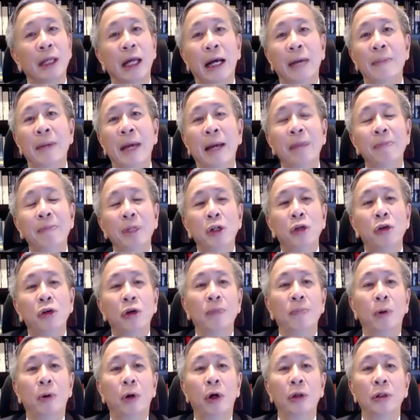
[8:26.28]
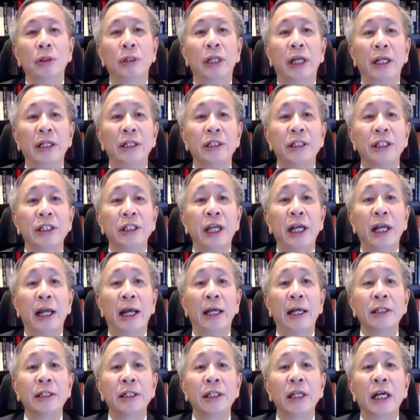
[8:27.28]
I'm happy to report that
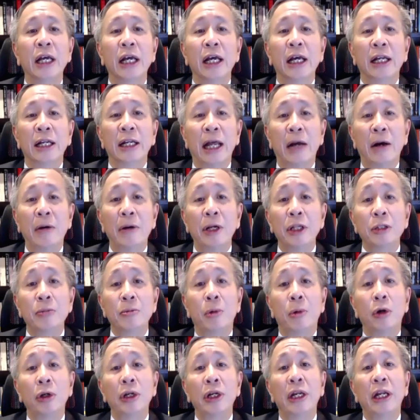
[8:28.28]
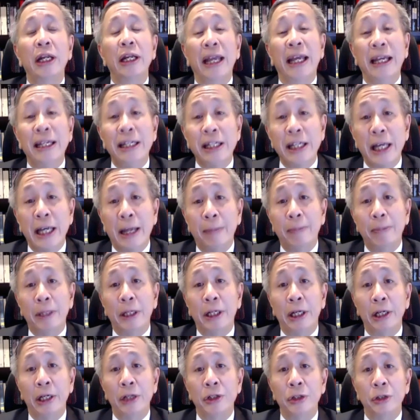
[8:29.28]
CLS now has more than 80
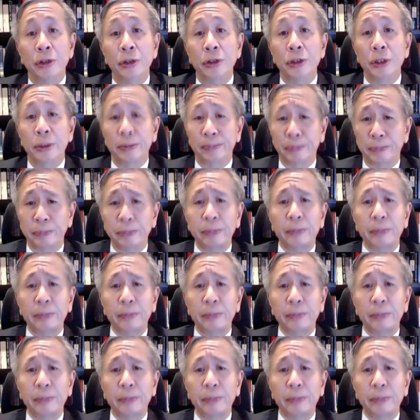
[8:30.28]
applications,